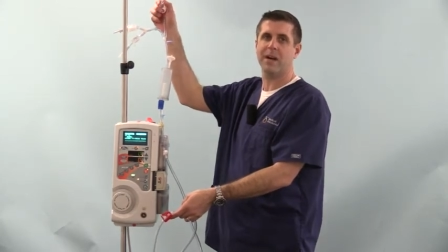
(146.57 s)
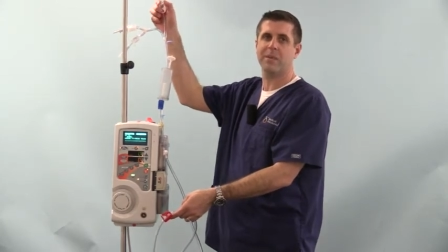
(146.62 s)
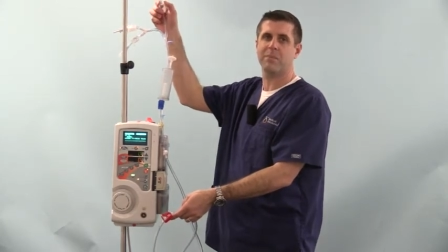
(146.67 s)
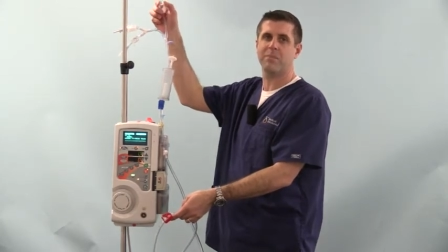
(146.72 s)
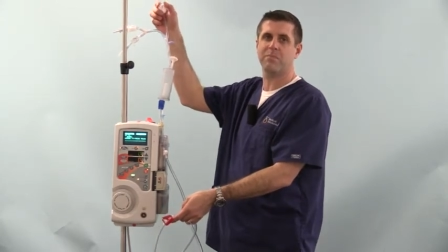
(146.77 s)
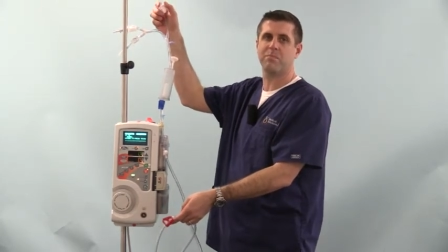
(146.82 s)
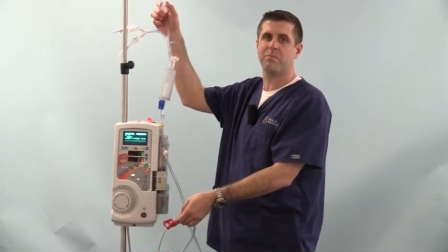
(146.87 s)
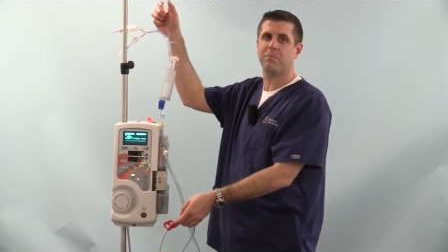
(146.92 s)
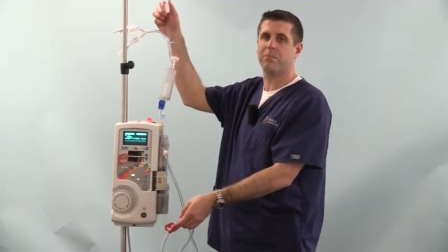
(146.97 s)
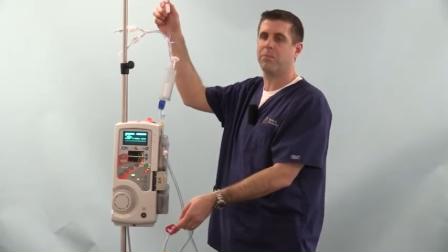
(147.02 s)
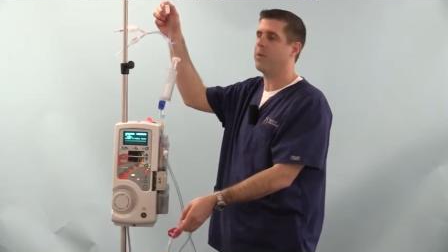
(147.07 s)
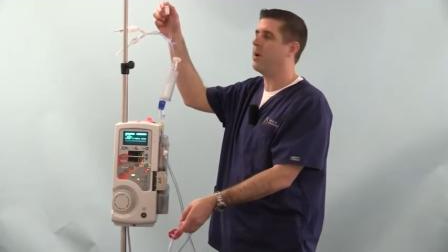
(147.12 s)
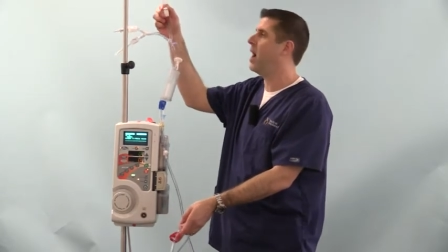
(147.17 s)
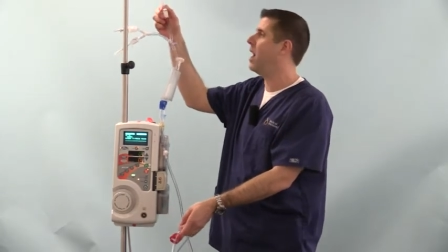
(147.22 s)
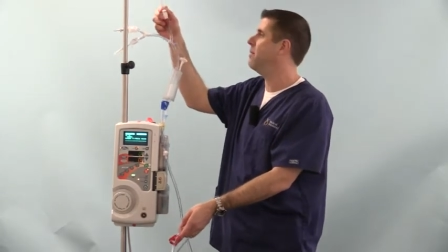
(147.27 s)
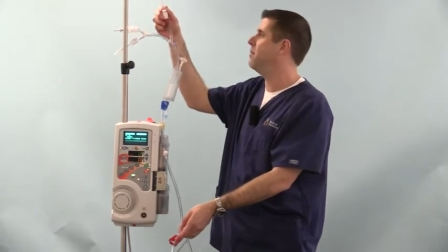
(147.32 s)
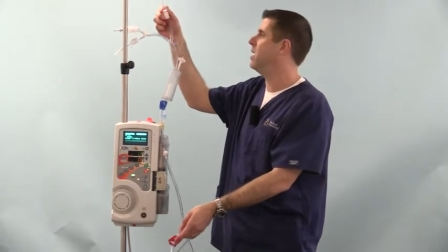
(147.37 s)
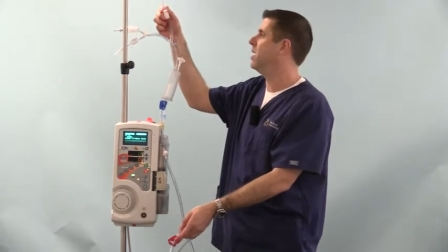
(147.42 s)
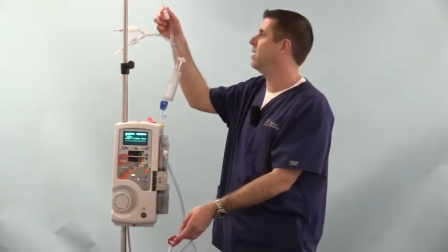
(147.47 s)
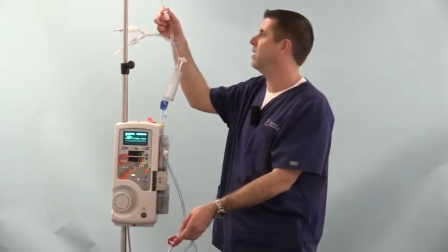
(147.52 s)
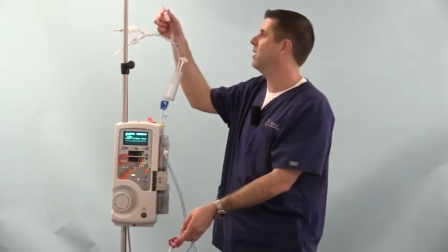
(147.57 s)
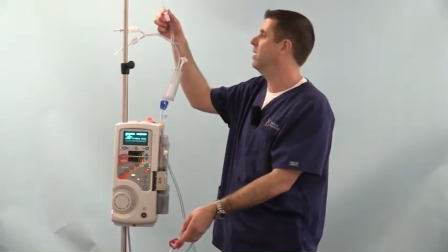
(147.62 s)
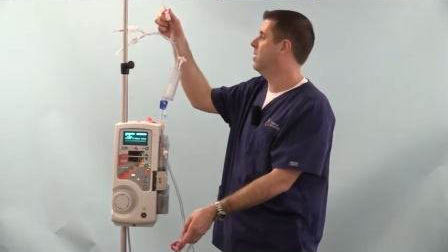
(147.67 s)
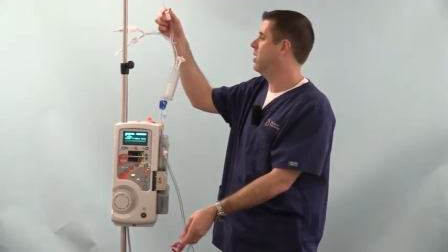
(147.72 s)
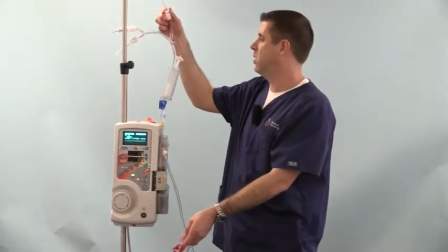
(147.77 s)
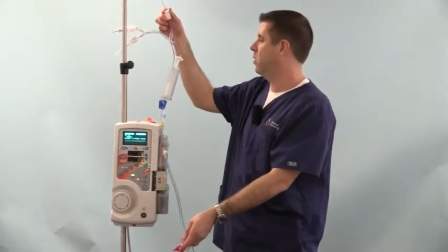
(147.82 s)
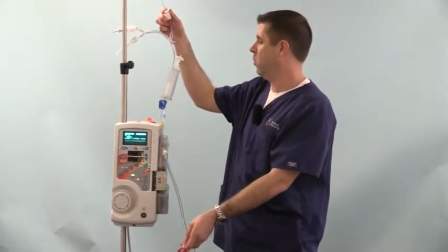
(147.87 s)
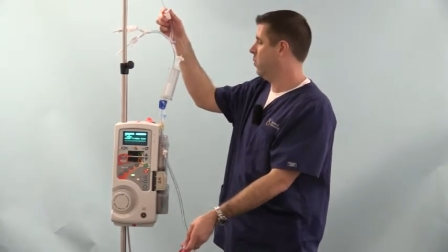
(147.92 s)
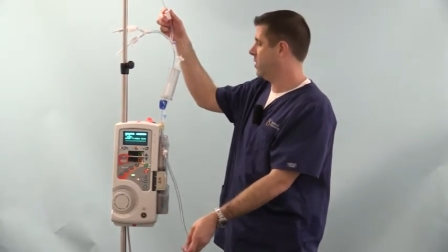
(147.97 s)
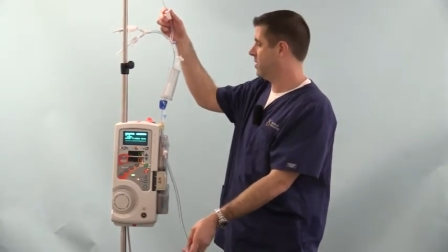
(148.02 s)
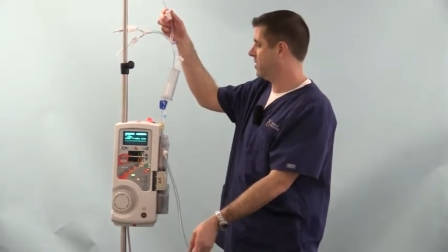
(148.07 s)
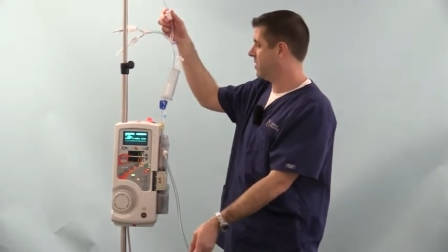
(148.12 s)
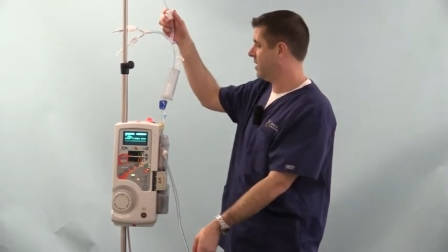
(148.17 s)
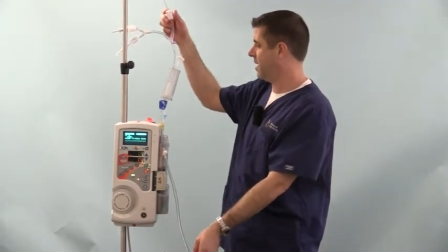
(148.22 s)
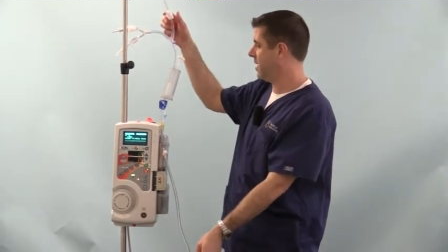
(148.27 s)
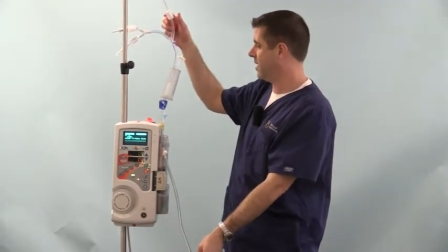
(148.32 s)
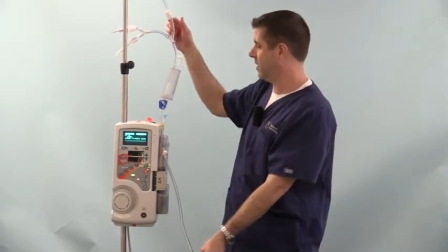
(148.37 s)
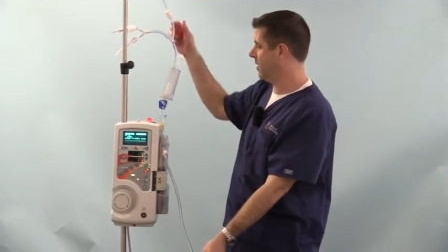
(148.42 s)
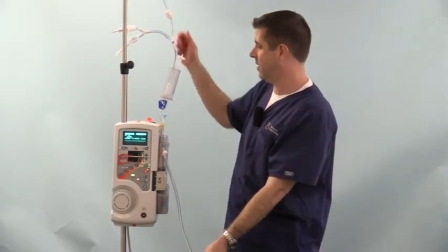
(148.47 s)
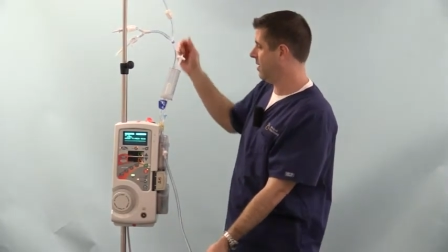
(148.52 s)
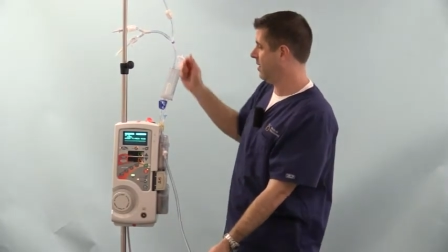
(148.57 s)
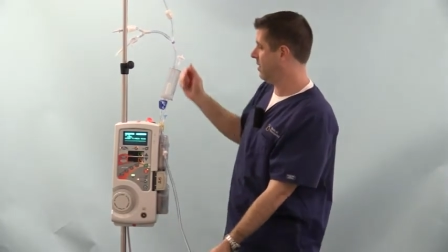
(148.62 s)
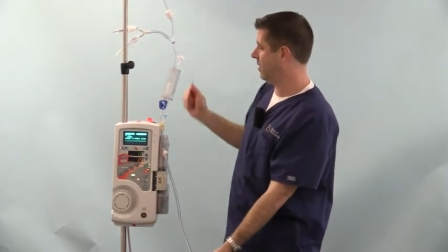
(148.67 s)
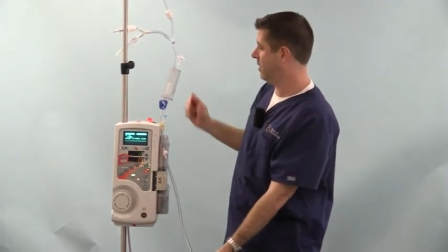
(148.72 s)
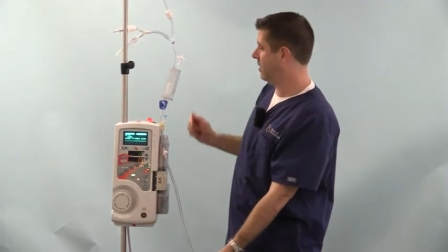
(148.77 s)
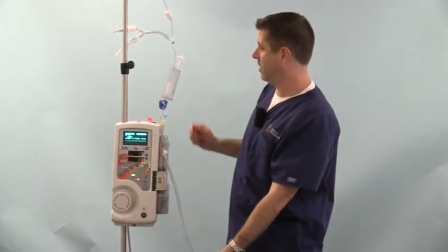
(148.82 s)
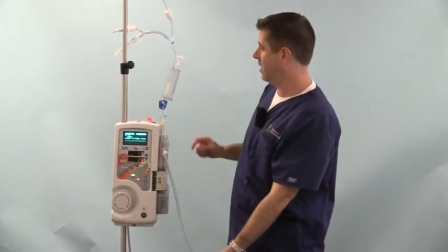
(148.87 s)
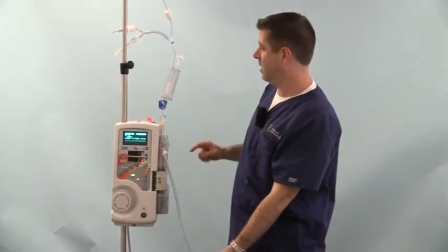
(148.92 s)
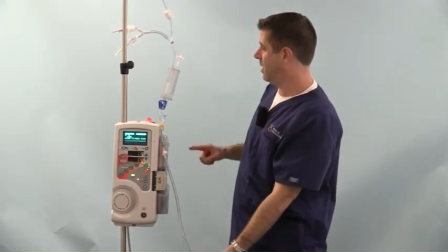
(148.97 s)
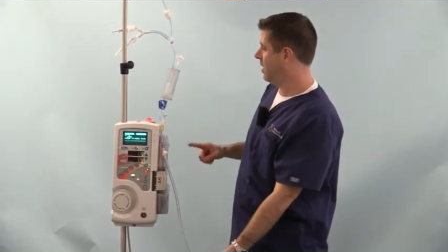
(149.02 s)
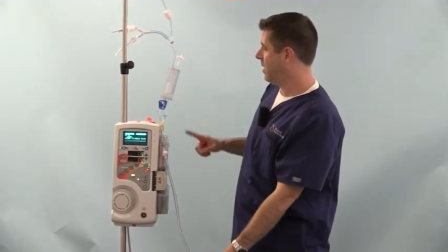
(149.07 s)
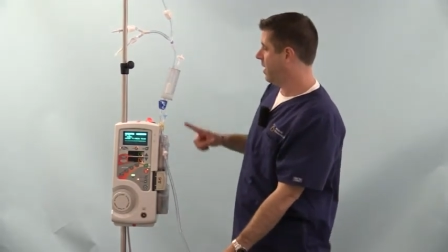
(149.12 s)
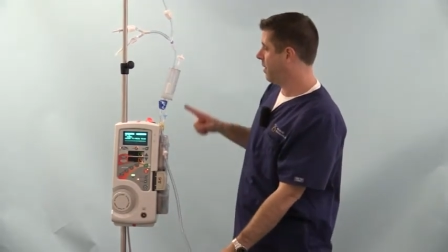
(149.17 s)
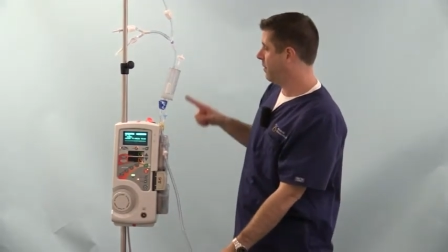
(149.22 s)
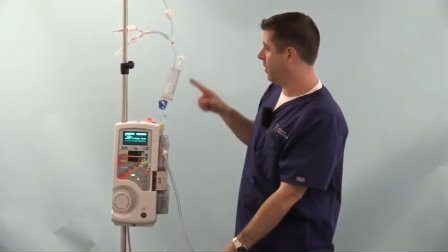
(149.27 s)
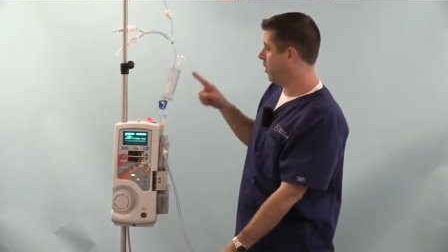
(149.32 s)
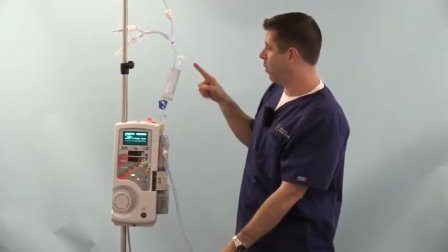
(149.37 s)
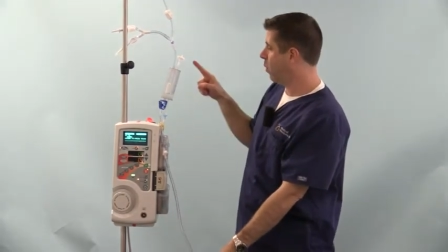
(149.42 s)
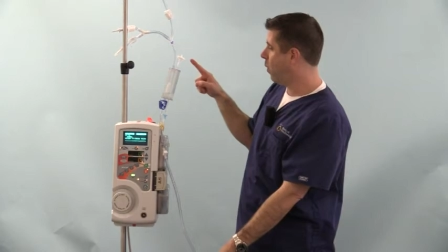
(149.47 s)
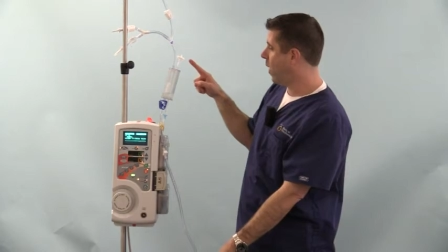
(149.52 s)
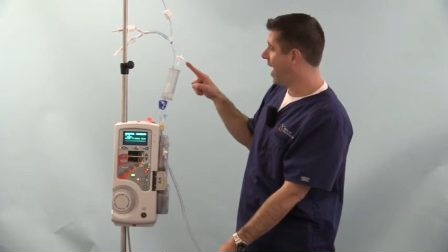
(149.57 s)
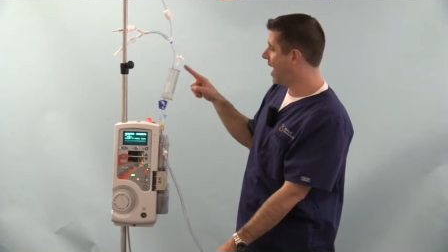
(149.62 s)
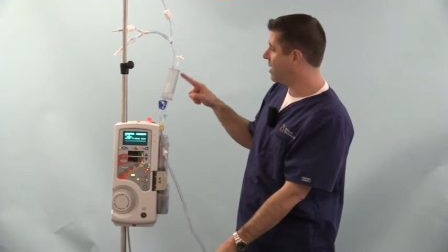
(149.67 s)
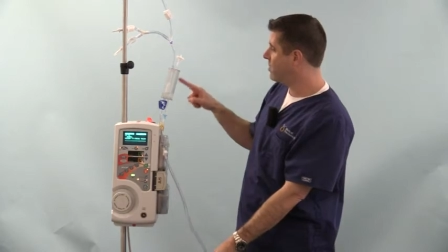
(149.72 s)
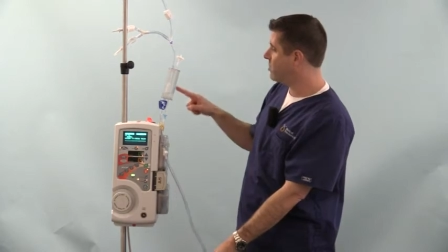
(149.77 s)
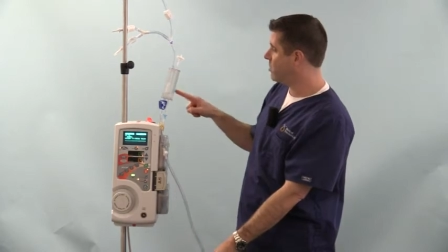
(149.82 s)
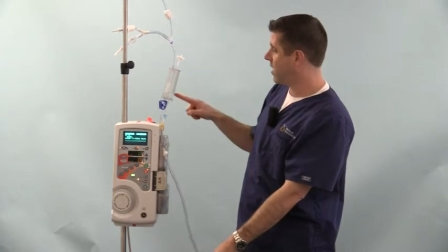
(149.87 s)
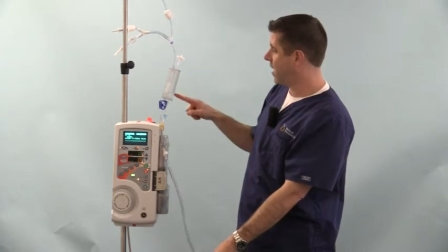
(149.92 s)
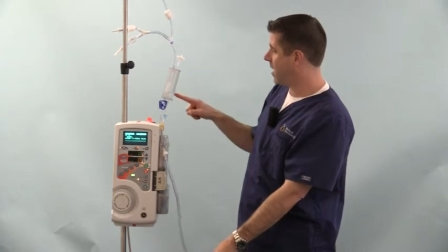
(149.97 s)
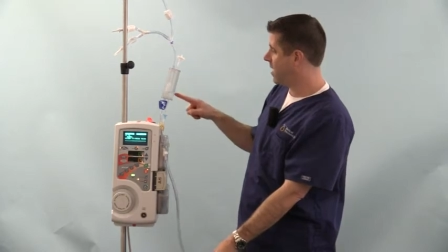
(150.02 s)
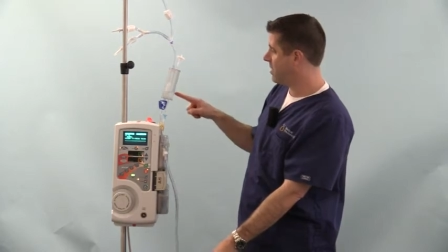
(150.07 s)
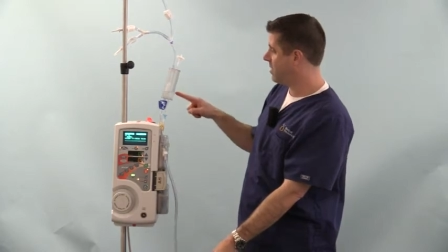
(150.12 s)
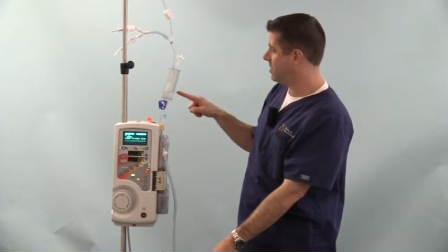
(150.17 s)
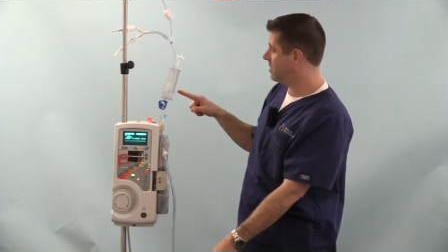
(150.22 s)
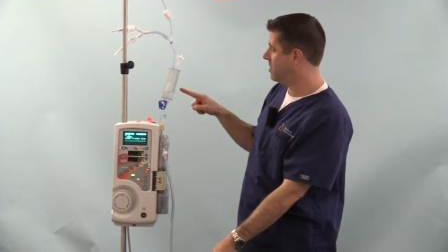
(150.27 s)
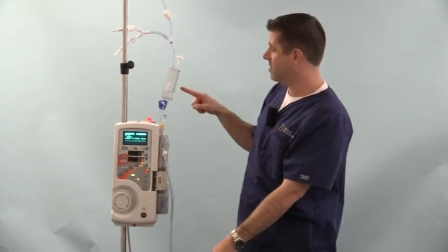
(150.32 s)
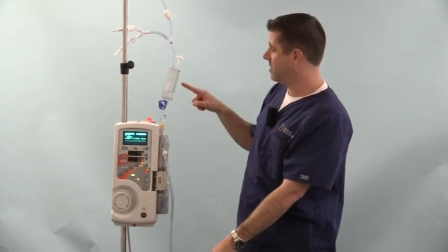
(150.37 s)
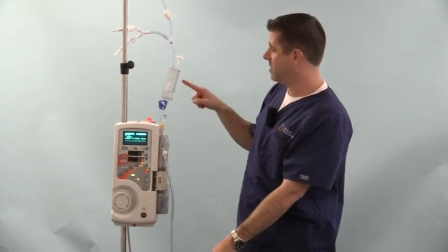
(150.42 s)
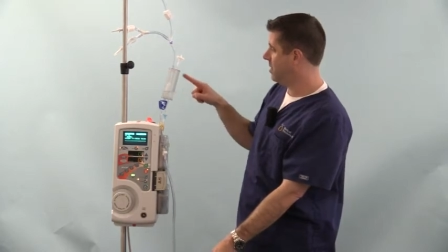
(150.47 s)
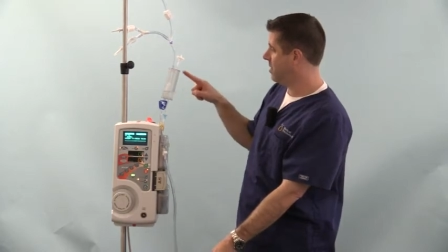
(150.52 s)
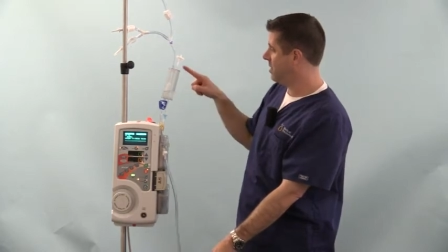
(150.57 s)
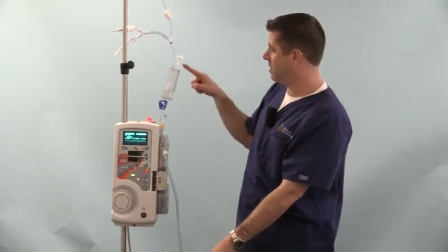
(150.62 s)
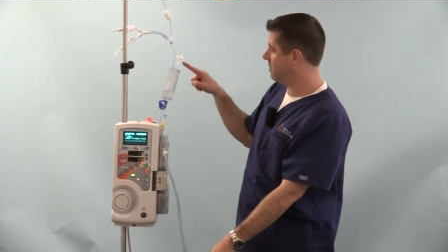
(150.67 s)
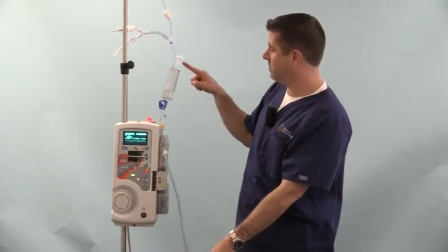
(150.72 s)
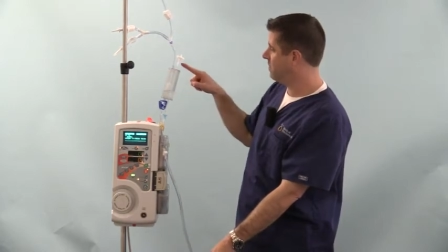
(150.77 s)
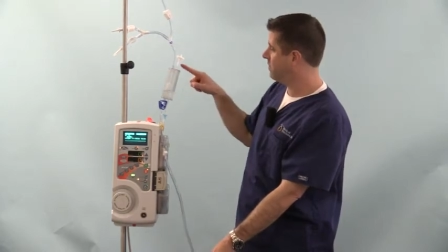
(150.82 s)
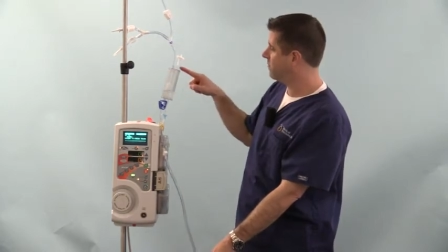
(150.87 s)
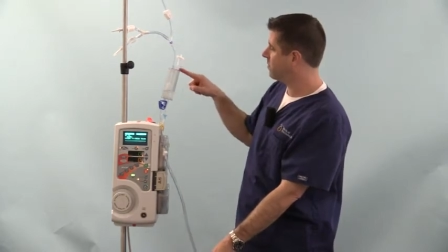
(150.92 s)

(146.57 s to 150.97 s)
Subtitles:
I'm priming with saline. I'm going to watch as the